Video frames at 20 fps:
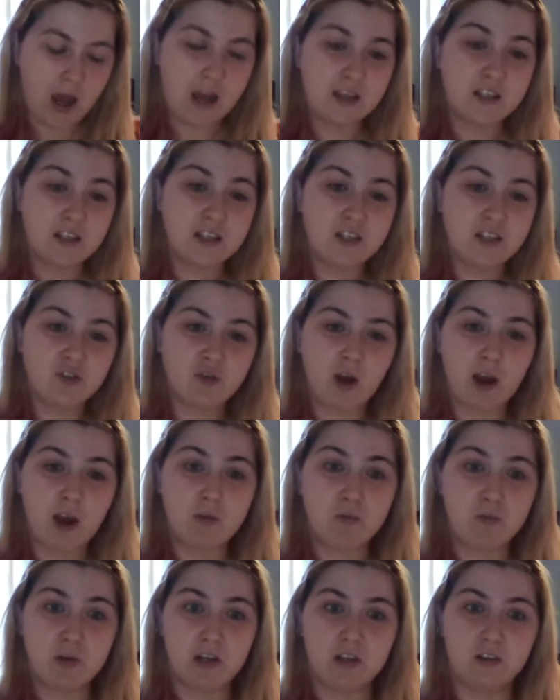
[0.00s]
did try
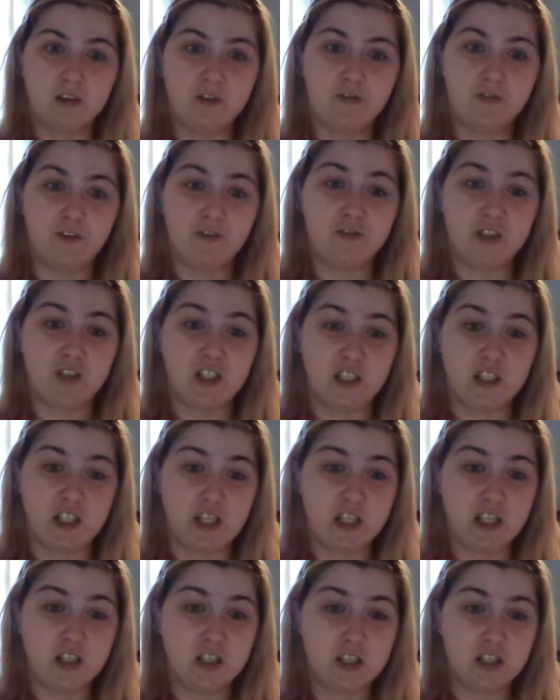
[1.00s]
reading the 50
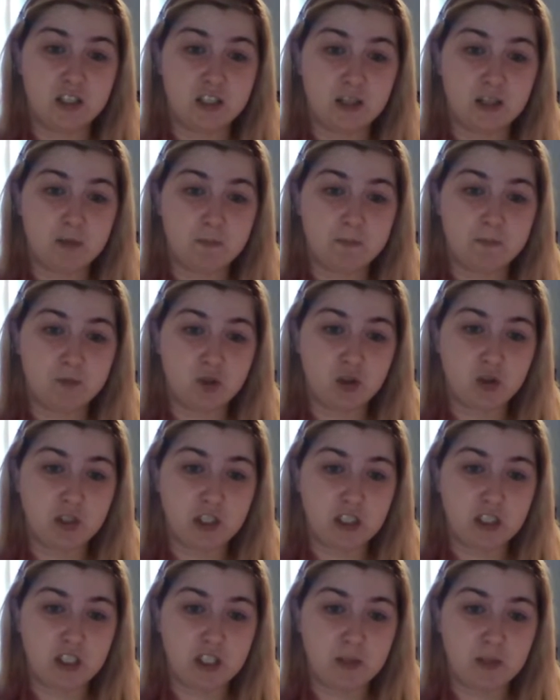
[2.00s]
Shades
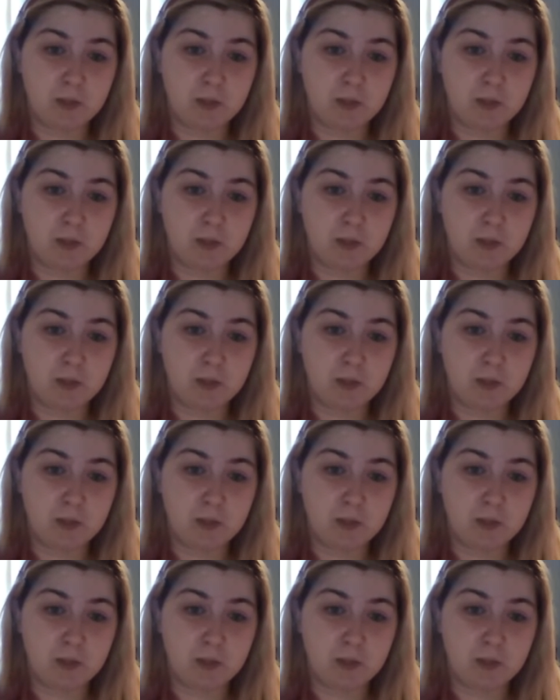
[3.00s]
trilogy,